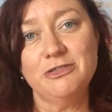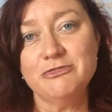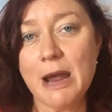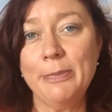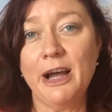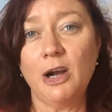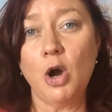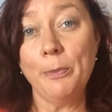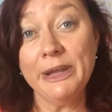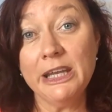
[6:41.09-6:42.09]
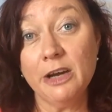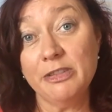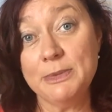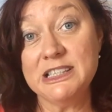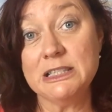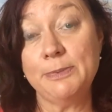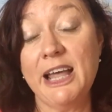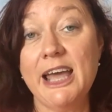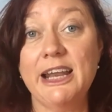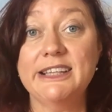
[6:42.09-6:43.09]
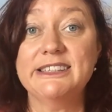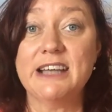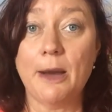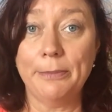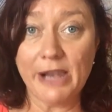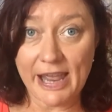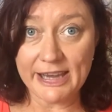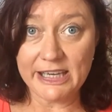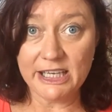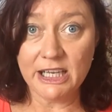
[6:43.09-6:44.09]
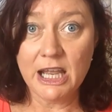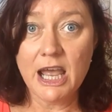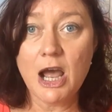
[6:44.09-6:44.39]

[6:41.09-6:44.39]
grab a copy of the business plan and start planning.